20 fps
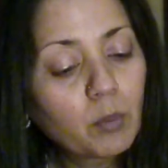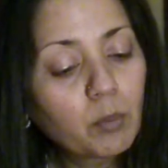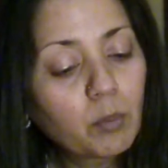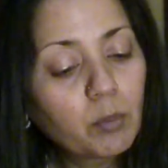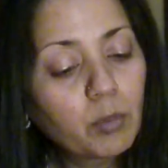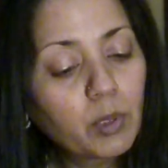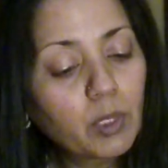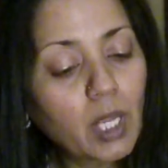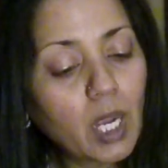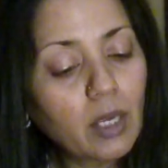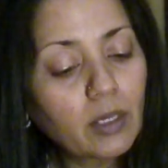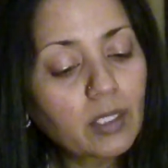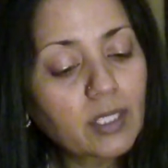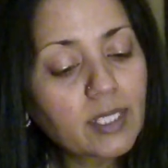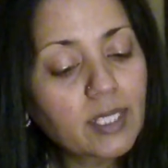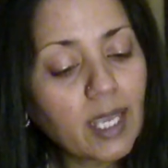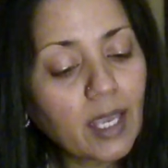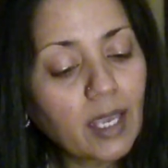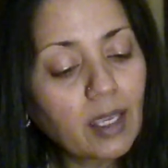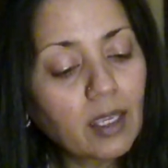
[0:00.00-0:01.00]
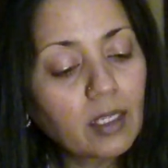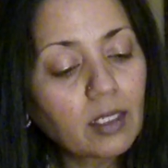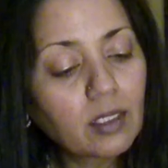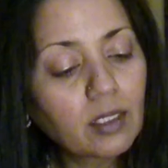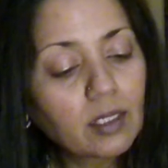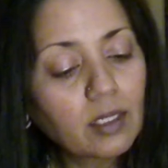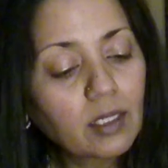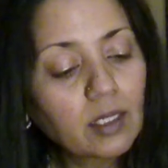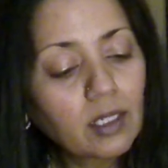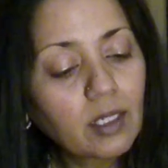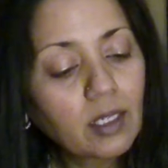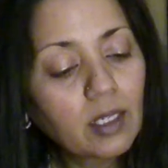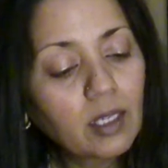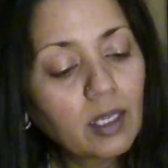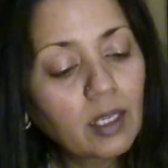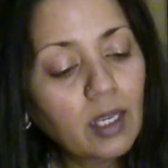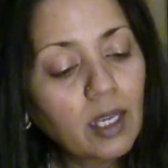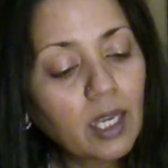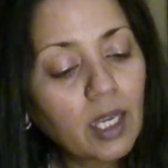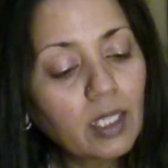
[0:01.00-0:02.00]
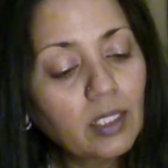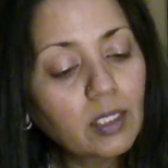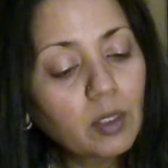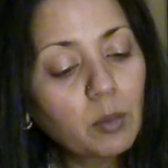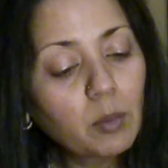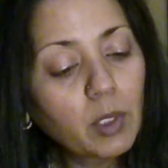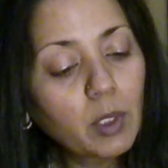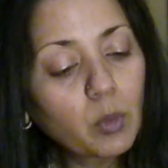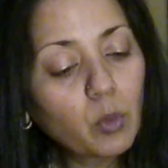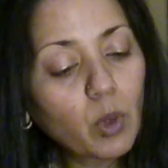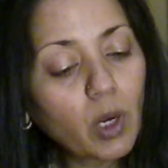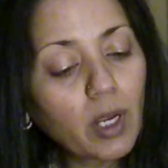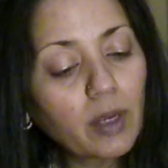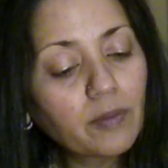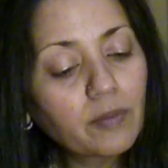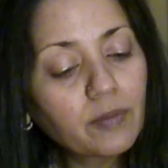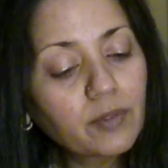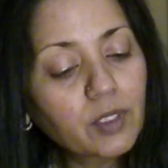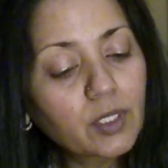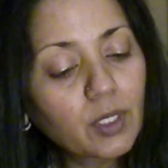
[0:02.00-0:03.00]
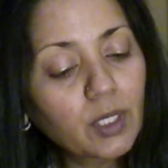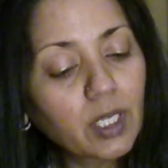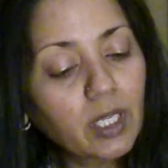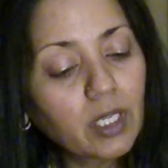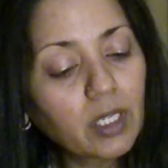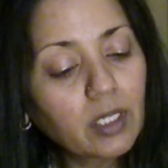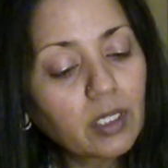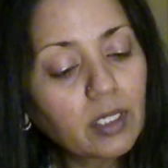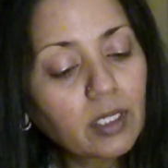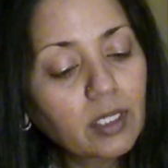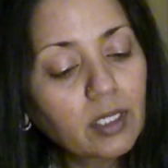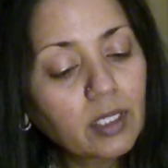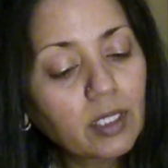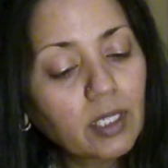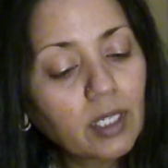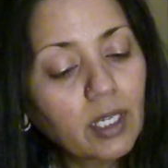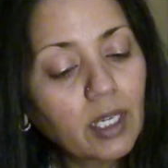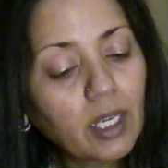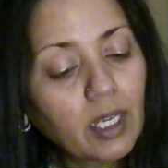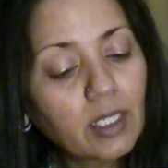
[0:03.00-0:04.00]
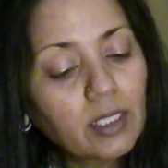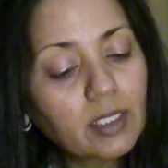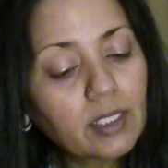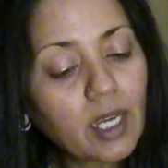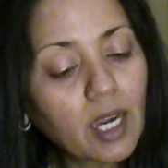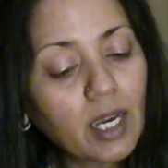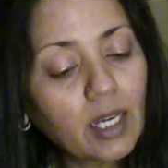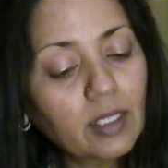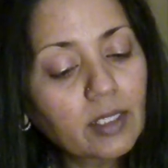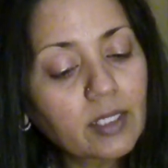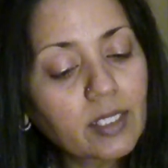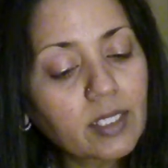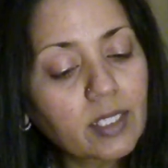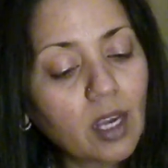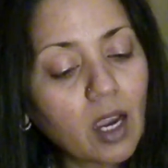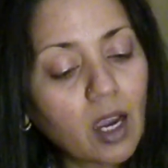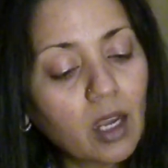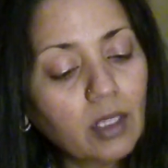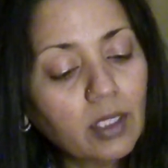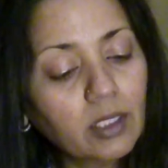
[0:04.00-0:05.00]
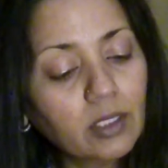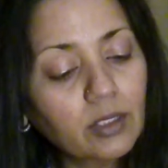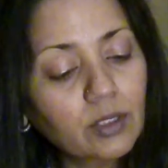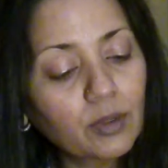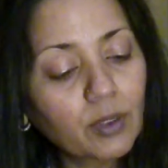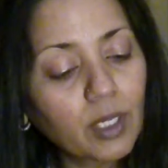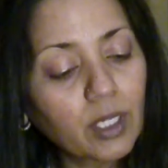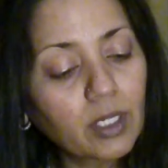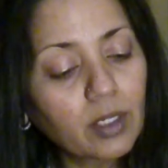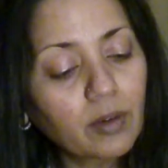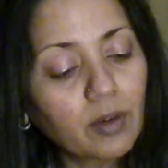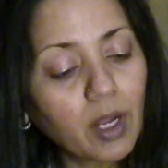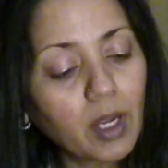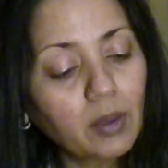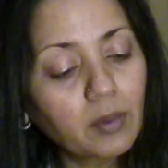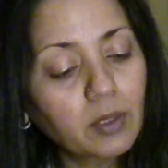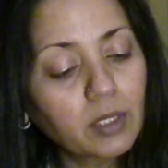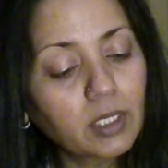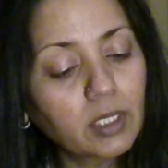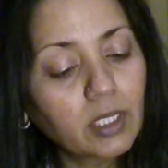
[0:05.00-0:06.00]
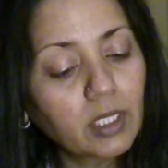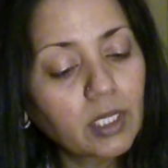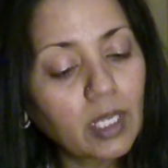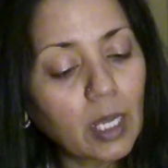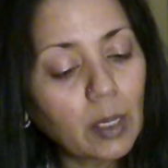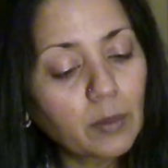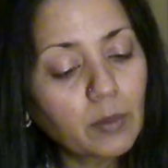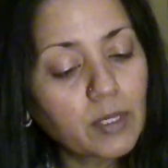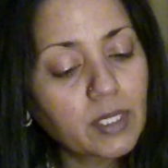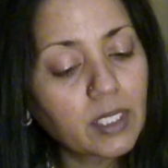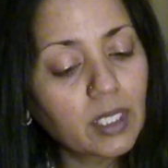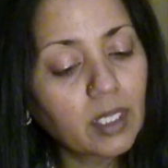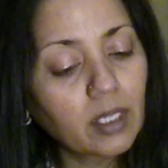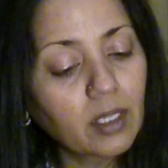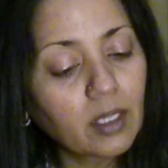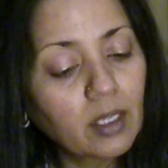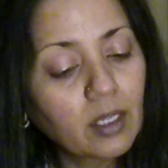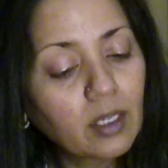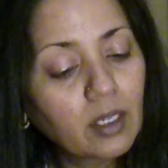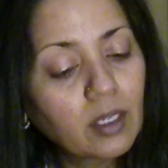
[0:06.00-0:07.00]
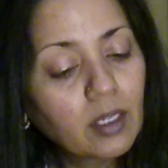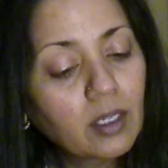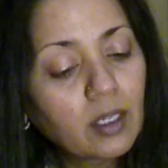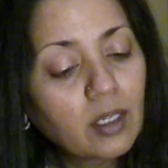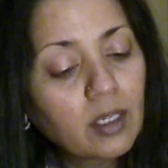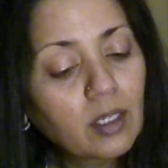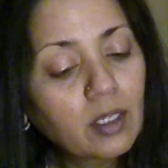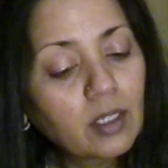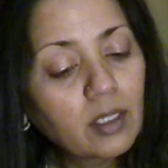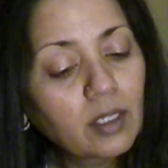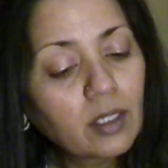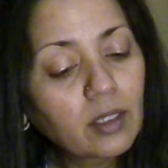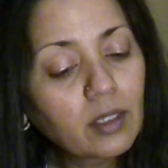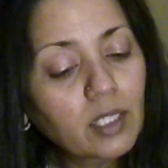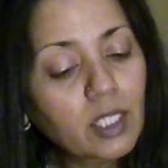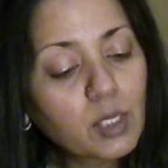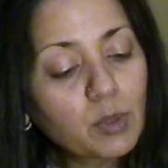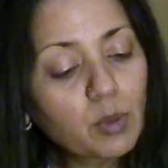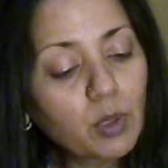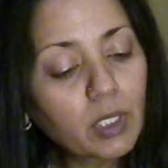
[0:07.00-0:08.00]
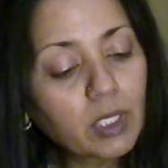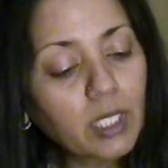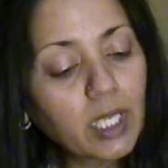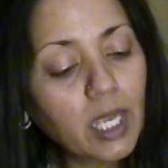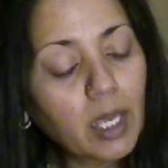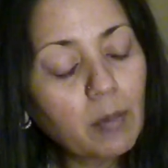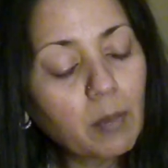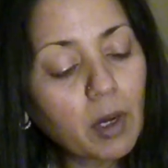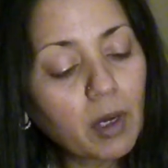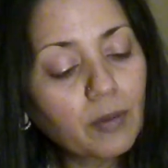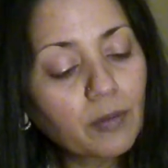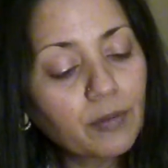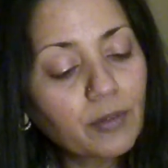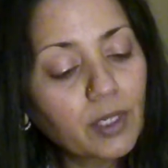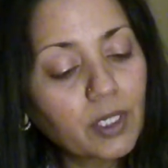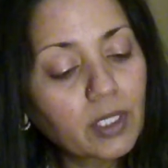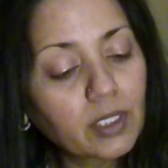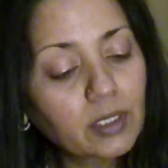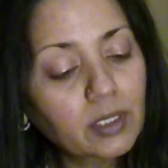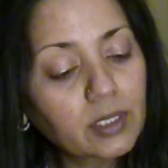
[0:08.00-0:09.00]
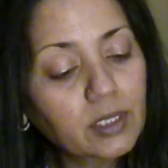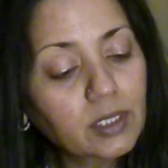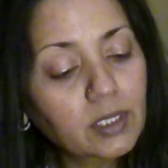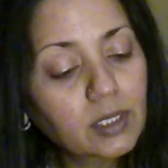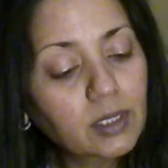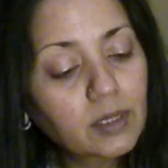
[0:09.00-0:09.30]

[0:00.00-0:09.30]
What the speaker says: put out his hand, and the midwife took it and tied a scarlet thread around it, announcing, "This one came out first."